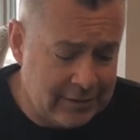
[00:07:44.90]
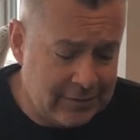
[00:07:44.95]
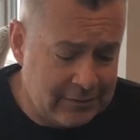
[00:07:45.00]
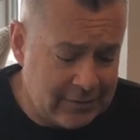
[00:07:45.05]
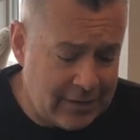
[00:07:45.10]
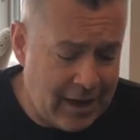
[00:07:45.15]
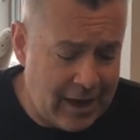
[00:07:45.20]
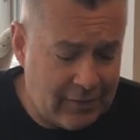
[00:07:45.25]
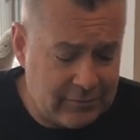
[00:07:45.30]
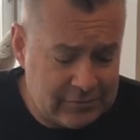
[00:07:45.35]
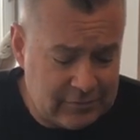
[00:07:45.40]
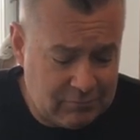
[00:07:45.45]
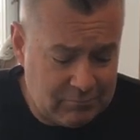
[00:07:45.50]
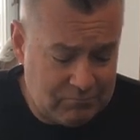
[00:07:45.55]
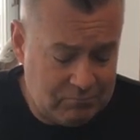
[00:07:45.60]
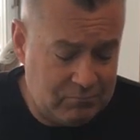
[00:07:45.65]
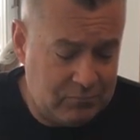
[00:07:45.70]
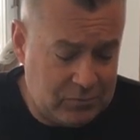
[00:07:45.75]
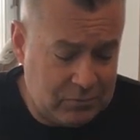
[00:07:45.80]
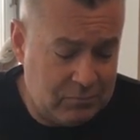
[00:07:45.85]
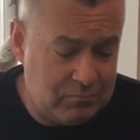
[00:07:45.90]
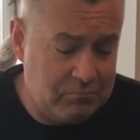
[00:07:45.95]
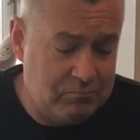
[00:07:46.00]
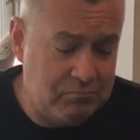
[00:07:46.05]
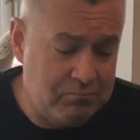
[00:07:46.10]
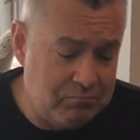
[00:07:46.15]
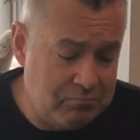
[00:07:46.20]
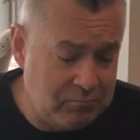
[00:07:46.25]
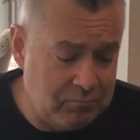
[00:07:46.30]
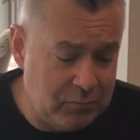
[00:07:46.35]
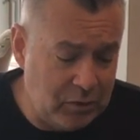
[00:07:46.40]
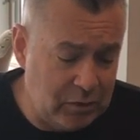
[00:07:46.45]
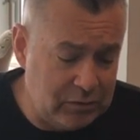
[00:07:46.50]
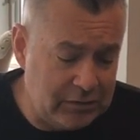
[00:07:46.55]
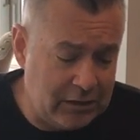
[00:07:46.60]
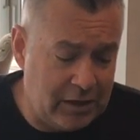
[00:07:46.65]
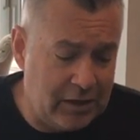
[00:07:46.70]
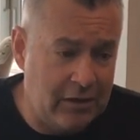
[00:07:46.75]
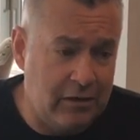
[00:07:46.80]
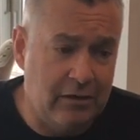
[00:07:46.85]
have some
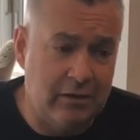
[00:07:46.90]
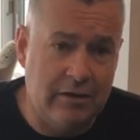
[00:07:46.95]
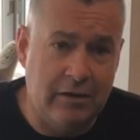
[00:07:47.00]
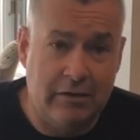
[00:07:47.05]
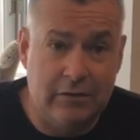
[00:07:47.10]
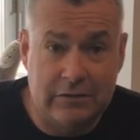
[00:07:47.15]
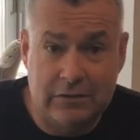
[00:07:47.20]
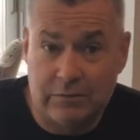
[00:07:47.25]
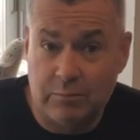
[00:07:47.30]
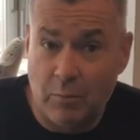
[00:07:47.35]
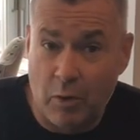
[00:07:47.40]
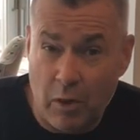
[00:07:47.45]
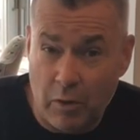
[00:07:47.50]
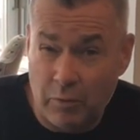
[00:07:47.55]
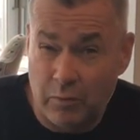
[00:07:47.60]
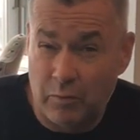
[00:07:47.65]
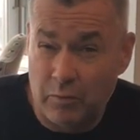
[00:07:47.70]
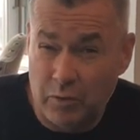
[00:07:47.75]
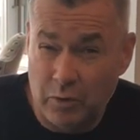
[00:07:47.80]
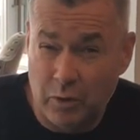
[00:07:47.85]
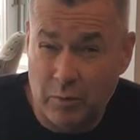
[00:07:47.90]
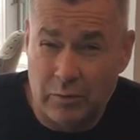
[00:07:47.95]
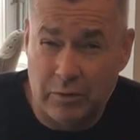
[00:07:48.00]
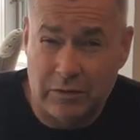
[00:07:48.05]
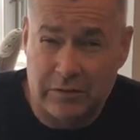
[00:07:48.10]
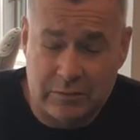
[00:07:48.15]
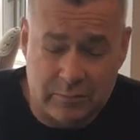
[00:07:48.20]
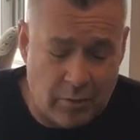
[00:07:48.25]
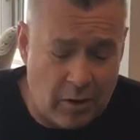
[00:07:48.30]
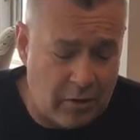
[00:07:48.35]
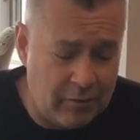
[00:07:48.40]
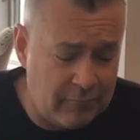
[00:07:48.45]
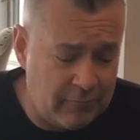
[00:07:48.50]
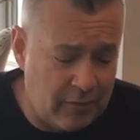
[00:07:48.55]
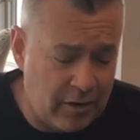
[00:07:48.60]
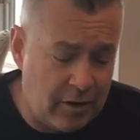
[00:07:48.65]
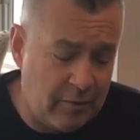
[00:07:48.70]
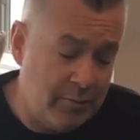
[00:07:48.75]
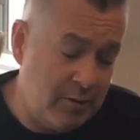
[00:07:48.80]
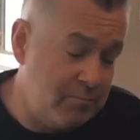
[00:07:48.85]
music in a smaller room or a small
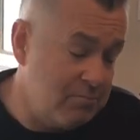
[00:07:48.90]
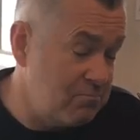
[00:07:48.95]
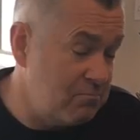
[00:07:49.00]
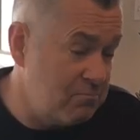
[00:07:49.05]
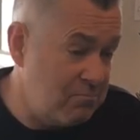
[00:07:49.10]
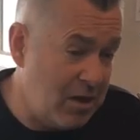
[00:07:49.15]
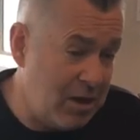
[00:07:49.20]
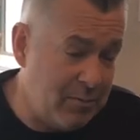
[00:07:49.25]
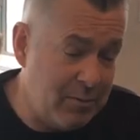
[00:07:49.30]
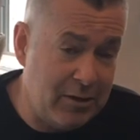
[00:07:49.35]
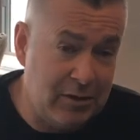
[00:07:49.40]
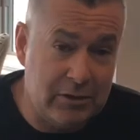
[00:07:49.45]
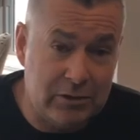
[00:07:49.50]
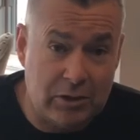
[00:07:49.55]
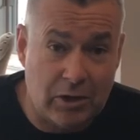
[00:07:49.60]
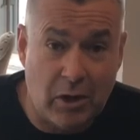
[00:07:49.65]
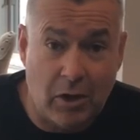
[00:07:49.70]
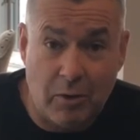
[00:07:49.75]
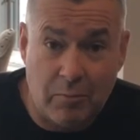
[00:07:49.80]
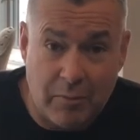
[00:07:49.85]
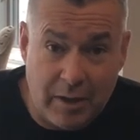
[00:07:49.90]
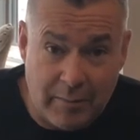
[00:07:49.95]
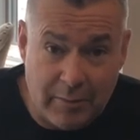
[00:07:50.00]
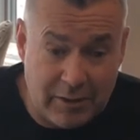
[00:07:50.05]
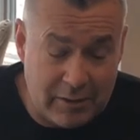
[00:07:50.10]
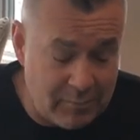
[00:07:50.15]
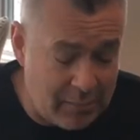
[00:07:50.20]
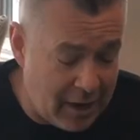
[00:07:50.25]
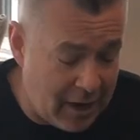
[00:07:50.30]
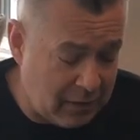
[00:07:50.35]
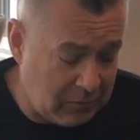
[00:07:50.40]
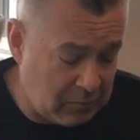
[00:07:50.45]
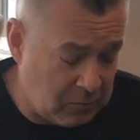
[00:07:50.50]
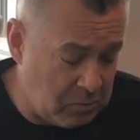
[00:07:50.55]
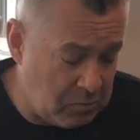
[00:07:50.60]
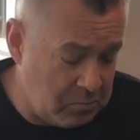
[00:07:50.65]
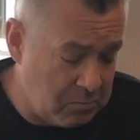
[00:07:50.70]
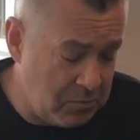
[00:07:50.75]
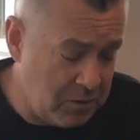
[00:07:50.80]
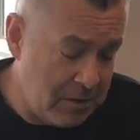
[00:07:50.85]
environment, maybe in the shower, maybe in the
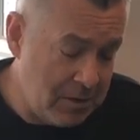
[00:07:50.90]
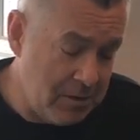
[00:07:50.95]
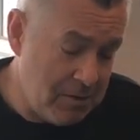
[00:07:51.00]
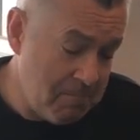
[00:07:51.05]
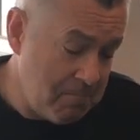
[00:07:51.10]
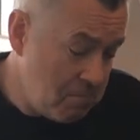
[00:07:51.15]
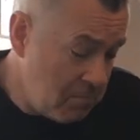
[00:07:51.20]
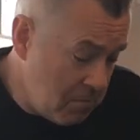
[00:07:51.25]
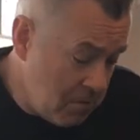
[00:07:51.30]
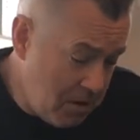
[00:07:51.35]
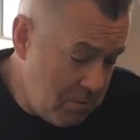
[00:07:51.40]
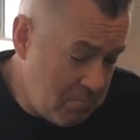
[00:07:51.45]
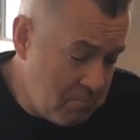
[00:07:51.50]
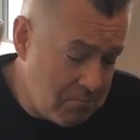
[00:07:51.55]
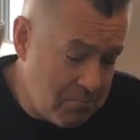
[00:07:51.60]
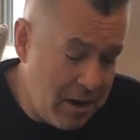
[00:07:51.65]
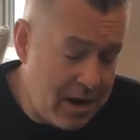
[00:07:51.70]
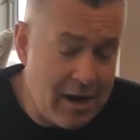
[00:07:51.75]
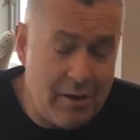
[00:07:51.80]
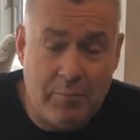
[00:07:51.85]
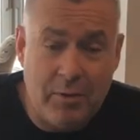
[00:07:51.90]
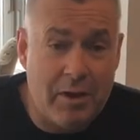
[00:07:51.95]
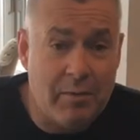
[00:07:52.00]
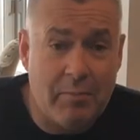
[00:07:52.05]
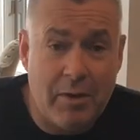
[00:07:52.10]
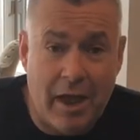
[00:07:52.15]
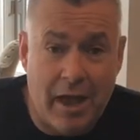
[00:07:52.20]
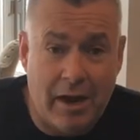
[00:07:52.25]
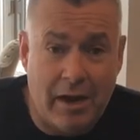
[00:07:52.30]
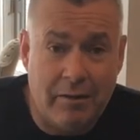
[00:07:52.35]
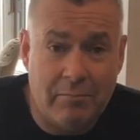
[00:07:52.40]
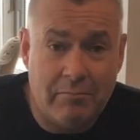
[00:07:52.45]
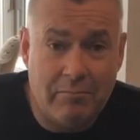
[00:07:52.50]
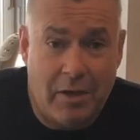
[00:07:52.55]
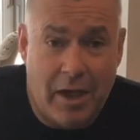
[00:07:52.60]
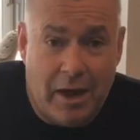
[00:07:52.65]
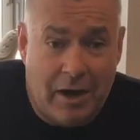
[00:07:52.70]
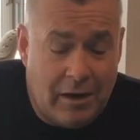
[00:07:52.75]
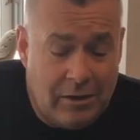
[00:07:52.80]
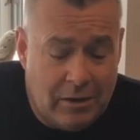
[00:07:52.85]
bathroom, might not be a bad
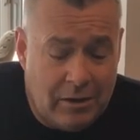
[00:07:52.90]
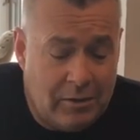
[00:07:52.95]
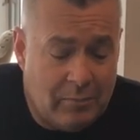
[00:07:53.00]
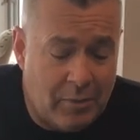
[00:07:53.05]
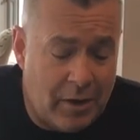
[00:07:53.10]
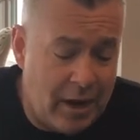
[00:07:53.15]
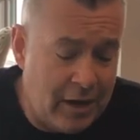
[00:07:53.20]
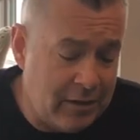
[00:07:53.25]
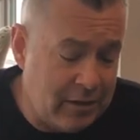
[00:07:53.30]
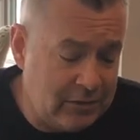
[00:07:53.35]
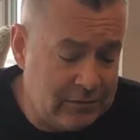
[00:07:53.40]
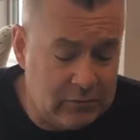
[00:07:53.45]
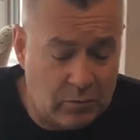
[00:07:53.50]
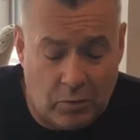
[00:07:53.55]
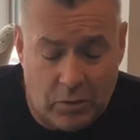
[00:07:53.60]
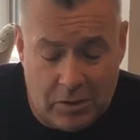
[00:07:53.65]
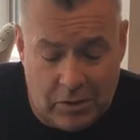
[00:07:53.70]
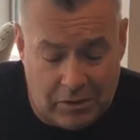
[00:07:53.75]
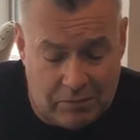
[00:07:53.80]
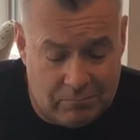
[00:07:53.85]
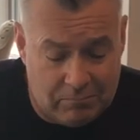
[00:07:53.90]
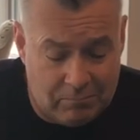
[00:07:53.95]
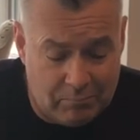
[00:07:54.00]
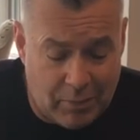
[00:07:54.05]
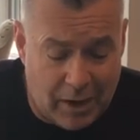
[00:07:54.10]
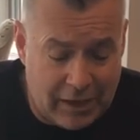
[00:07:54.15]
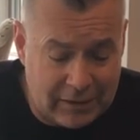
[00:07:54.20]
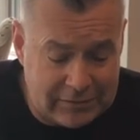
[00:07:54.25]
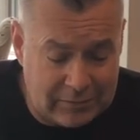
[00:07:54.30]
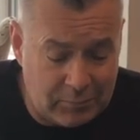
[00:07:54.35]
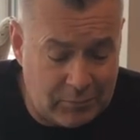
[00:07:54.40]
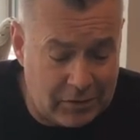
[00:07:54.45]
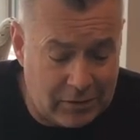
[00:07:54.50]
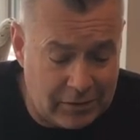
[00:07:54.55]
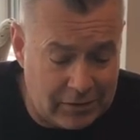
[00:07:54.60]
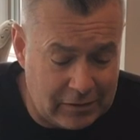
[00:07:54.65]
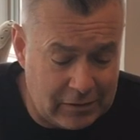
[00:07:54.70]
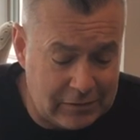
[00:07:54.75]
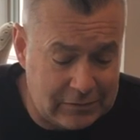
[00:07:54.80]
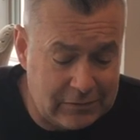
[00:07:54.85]
idea to buy this. Or you can buy something
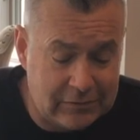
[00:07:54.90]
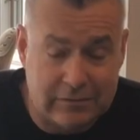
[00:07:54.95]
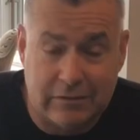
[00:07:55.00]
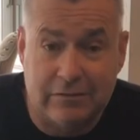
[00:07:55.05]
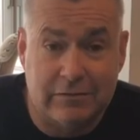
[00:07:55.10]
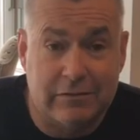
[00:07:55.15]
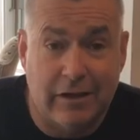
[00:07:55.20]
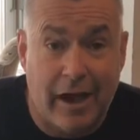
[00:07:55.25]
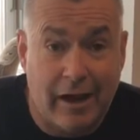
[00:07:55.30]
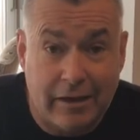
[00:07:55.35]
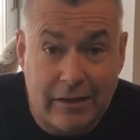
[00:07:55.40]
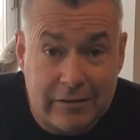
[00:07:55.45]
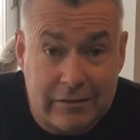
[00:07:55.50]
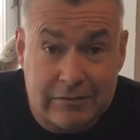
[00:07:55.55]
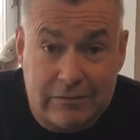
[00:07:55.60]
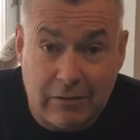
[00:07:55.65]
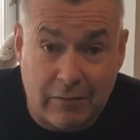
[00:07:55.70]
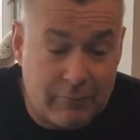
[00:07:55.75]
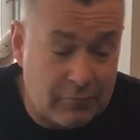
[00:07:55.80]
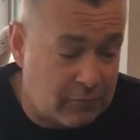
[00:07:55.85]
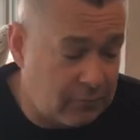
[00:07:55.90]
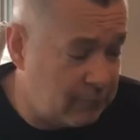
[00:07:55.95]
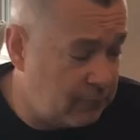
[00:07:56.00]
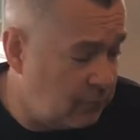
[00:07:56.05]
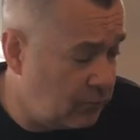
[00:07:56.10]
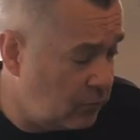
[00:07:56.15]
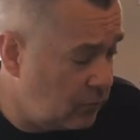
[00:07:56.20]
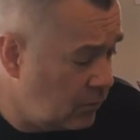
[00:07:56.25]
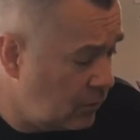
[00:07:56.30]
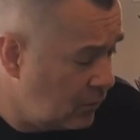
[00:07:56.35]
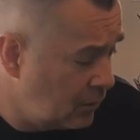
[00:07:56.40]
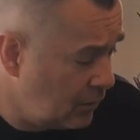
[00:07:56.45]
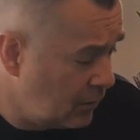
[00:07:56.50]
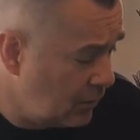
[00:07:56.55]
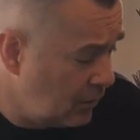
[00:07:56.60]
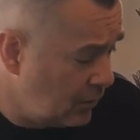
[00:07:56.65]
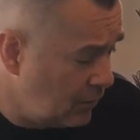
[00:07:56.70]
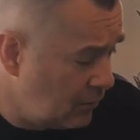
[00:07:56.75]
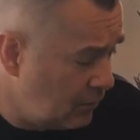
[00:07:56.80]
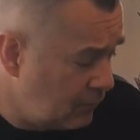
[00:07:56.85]
like this as a stocking stuffer for
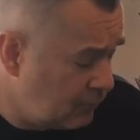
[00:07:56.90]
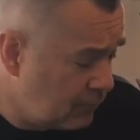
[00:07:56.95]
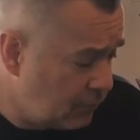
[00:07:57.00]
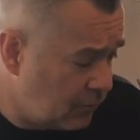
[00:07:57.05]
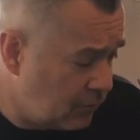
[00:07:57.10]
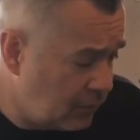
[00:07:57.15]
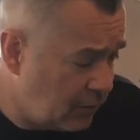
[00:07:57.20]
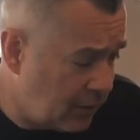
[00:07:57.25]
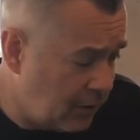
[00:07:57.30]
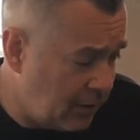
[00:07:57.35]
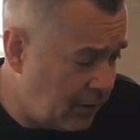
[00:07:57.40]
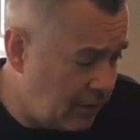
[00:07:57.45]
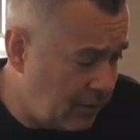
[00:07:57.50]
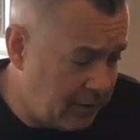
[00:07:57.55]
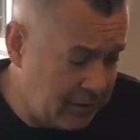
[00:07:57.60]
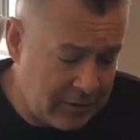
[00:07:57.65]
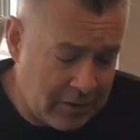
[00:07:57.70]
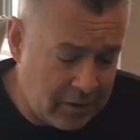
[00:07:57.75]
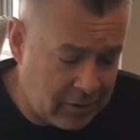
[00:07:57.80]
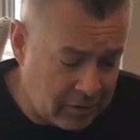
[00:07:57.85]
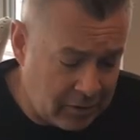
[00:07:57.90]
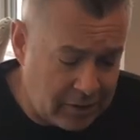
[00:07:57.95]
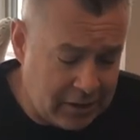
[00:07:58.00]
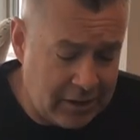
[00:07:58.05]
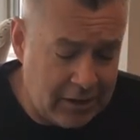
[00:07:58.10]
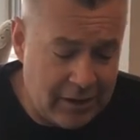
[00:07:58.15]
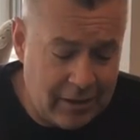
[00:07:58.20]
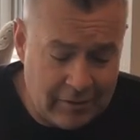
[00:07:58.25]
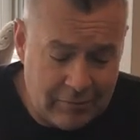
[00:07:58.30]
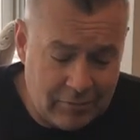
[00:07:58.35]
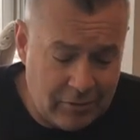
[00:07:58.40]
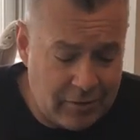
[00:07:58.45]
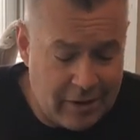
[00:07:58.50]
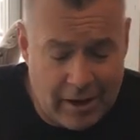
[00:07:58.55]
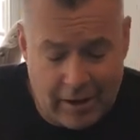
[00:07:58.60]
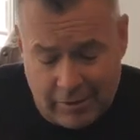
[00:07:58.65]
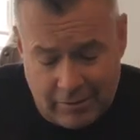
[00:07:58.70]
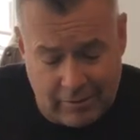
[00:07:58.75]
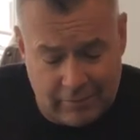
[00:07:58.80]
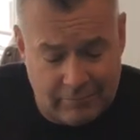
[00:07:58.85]
a younger kid. They're
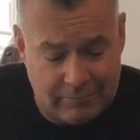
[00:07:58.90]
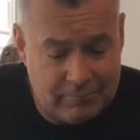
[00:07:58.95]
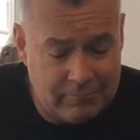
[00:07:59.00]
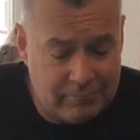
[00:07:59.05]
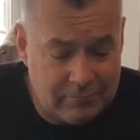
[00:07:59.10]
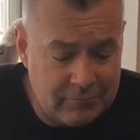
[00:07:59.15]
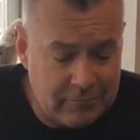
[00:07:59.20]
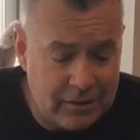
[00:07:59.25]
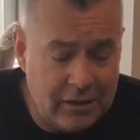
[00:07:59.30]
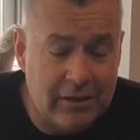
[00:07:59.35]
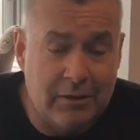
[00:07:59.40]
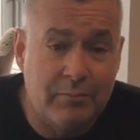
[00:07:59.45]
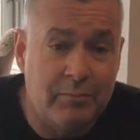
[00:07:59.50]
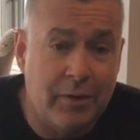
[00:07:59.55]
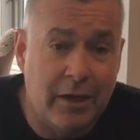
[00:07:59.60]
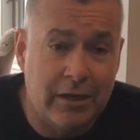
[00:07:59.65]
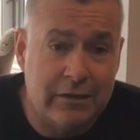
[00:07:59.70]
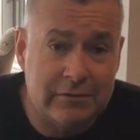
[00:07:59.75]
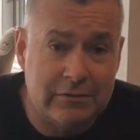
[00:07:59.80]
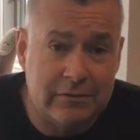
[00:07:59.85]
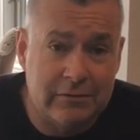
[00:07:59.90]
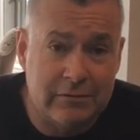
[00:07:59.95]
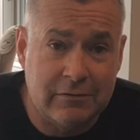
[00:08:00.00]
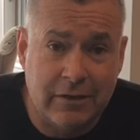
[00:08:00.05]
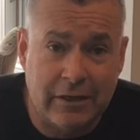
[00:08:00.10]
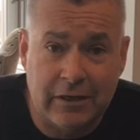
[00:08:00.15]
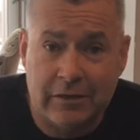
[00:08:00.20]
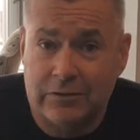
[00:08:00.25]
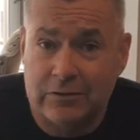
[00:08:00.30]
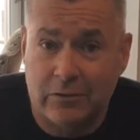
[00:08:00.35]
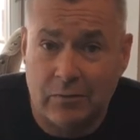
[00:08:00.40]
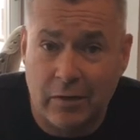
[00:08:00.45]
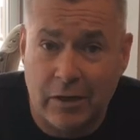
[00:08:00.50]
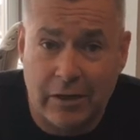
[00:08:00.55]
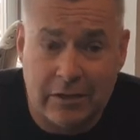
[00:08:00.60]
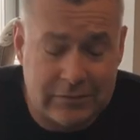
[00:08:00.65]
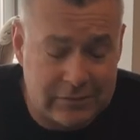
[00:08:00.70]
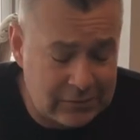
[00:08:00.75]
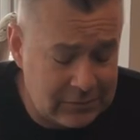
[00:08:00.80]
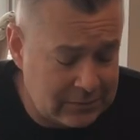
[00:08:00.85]
not gonna need the best latest and
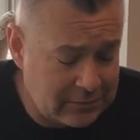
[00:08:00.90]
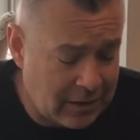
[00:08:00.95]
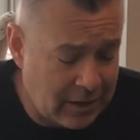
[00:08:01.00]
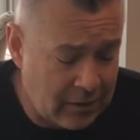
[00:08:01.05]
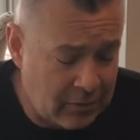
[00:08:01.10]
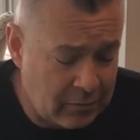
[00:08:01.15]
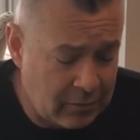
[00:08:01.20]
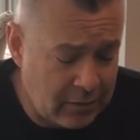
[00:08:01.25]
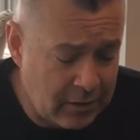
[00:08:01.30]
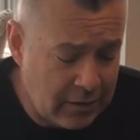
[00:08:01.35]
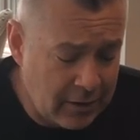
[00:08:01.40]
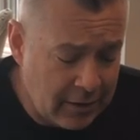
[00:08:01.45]
greatest in sound.